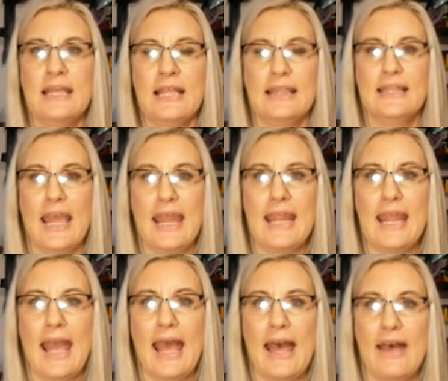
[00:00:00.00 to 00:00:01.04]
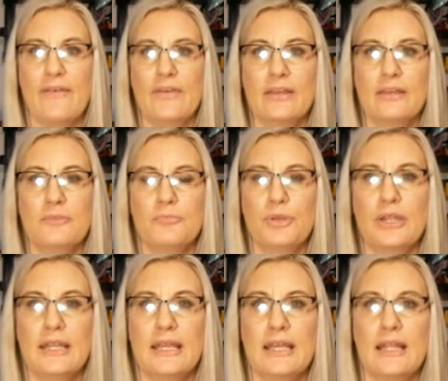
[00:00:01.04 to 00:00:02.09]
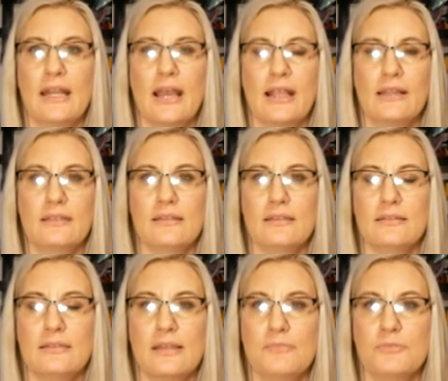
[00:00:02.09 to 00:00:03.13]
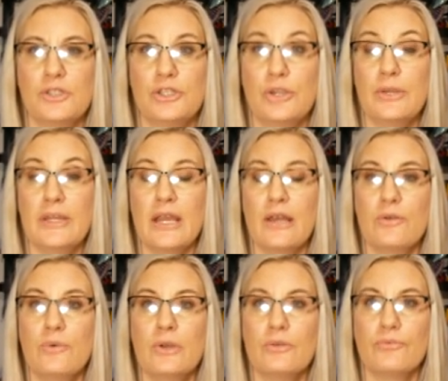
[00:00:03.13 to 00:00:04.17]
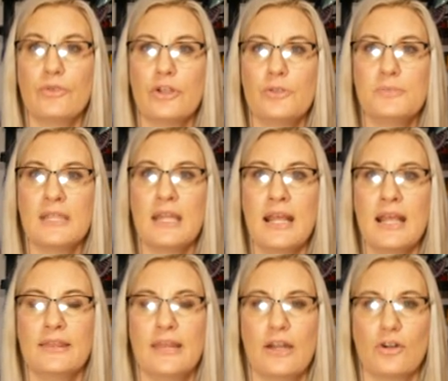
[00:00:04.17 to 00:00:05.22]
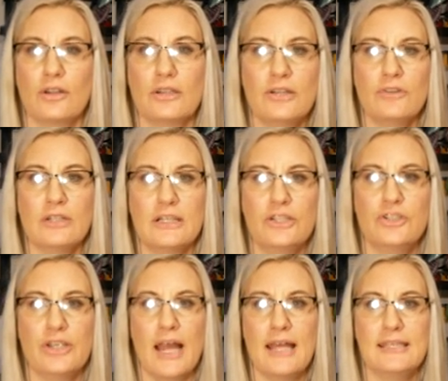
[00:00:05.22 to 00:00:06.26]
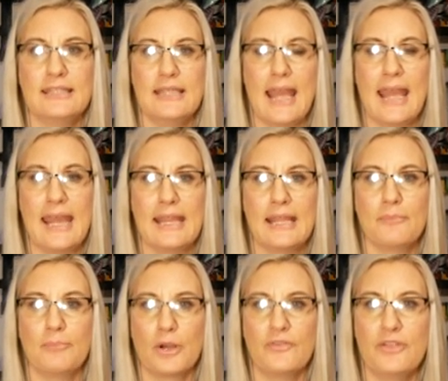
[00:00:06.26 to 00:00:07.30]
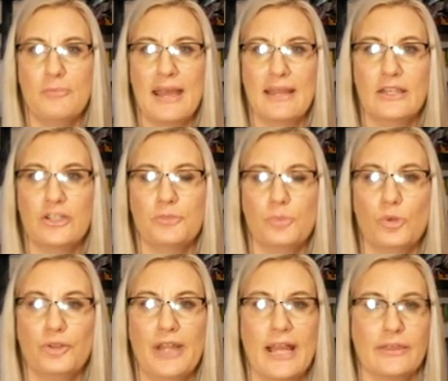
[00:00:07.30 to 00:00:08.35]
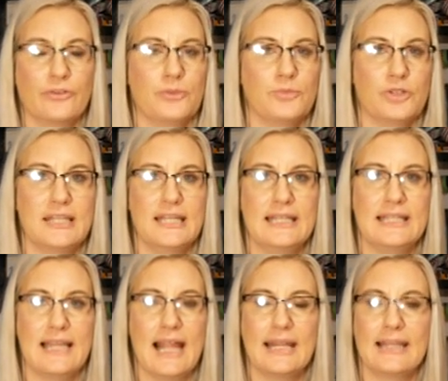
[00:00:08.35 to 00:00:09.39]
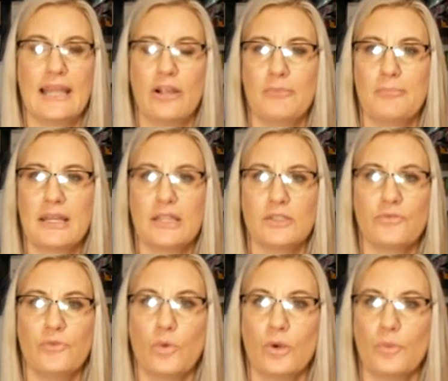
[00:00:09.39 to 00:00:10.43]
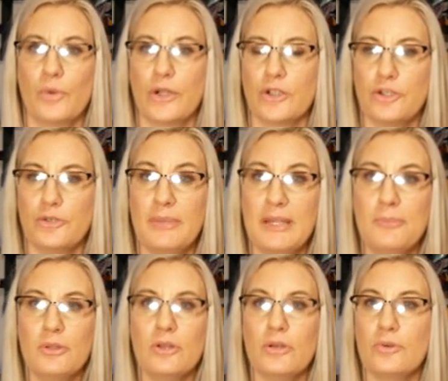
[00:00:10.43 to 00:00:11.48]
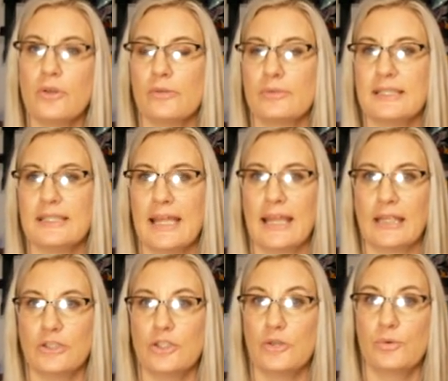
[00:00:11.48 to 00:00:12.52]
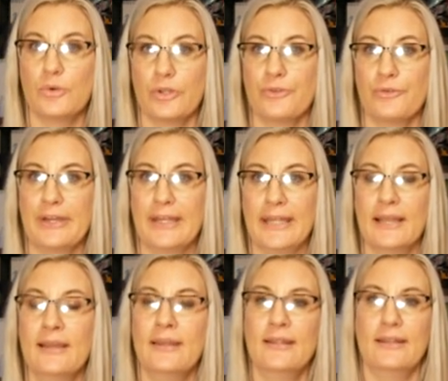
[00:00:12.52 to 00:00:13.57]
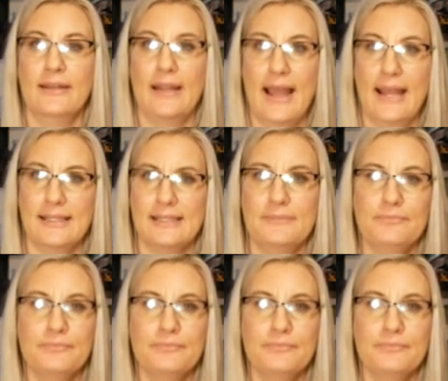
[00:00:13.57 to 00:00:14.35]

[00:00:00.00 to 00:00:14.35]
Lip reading: they have put in some studio rooms that are literally just a Murphy bed that you pull down. The rooms are teeny tiny. They are meant for 1 or 2 people who are only staying 2 or 3 nights.